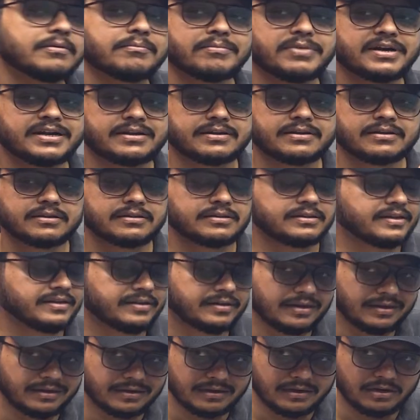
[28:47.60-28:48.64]
but there
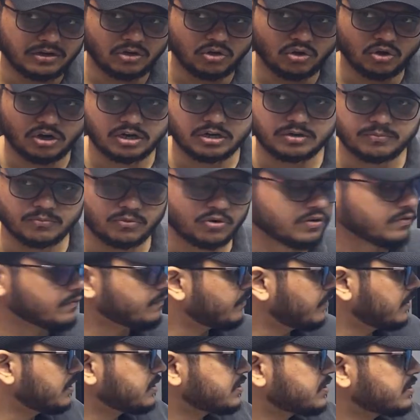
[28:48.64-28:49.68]
are a lot more
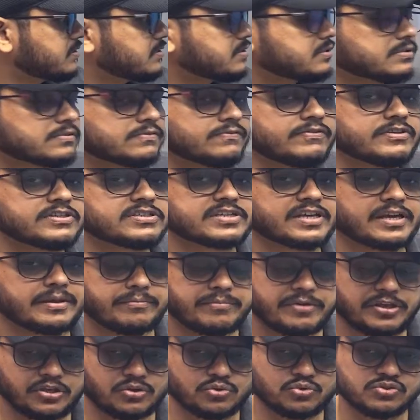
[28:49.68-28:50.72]
functions which can
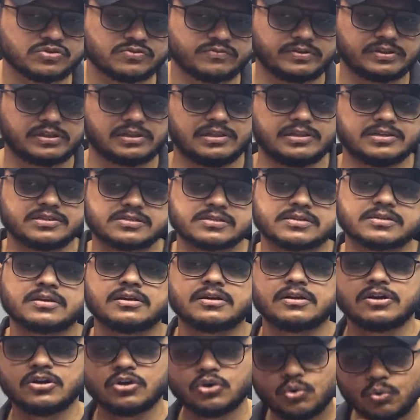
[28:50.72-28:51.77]
be used with list
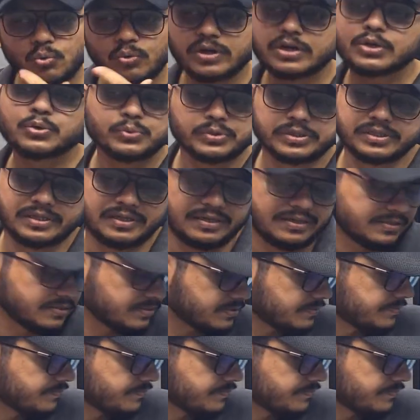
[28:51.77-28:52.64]
to work with the list.